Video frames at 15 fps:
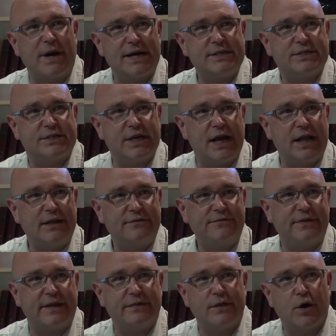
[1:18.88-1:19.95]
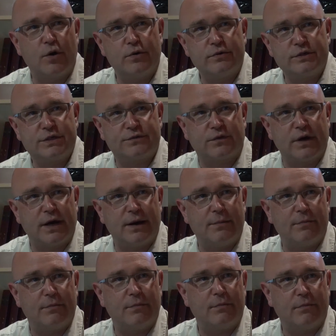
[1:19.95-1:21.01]
myself and those
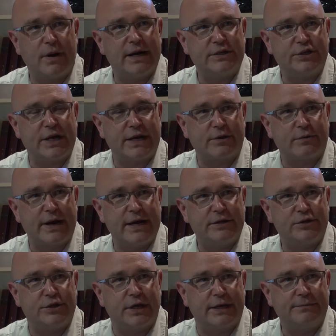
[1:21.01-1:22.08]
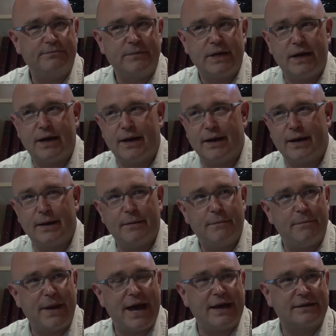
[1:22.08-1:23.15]
from my generation,
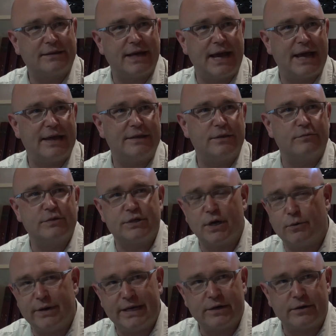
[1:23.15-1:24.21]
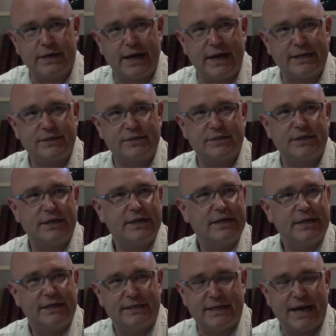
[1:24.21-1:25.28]
back then there was no internet,
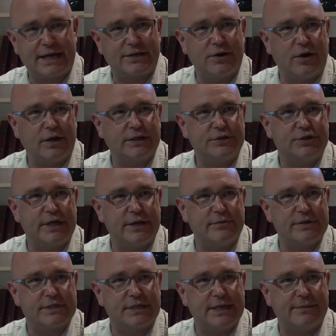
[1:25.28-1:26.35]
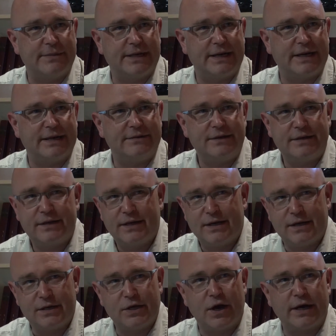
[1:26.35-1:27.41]
technology was limited,
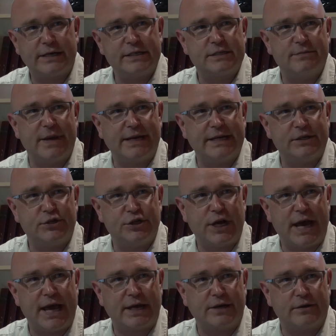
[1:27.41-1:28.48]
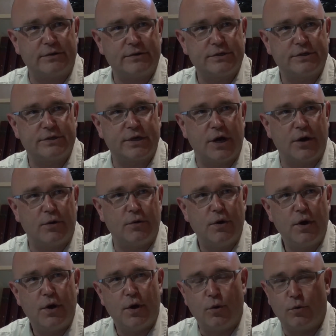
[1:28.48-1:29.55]
not as many channels,
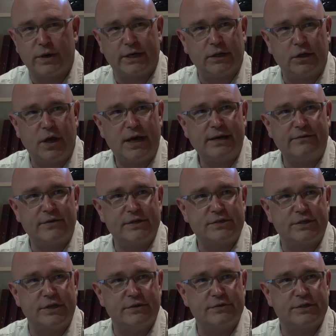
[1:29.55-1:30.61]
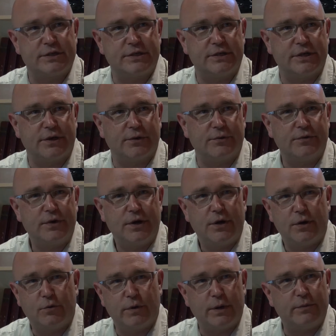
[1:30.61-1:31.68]
so what a lot of us used to do
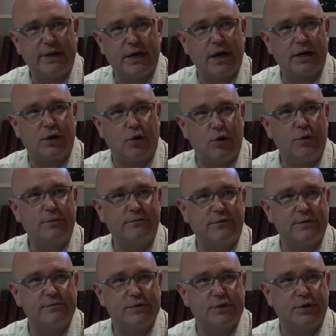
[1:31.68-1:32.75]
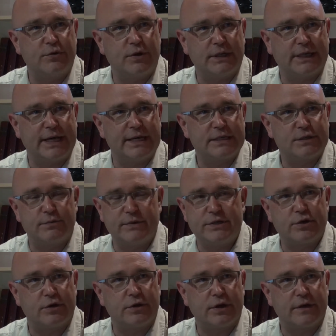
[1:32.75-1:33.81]
when we got home from school is we
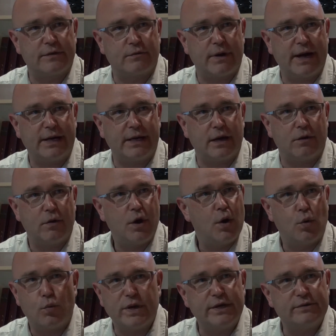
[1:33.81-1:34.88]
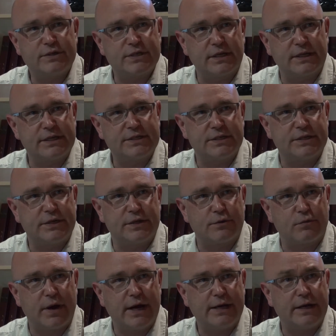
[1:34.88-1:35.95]
turned on the radio. We used to listen to the
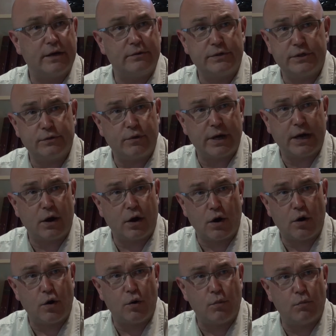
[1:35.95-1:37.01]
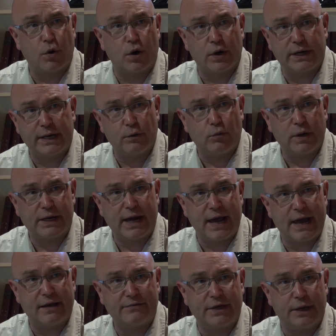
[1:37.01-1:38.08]
radio doing our homework and what
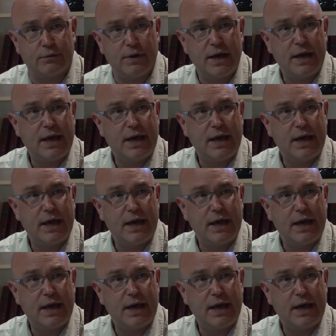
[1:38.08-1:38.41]
have you.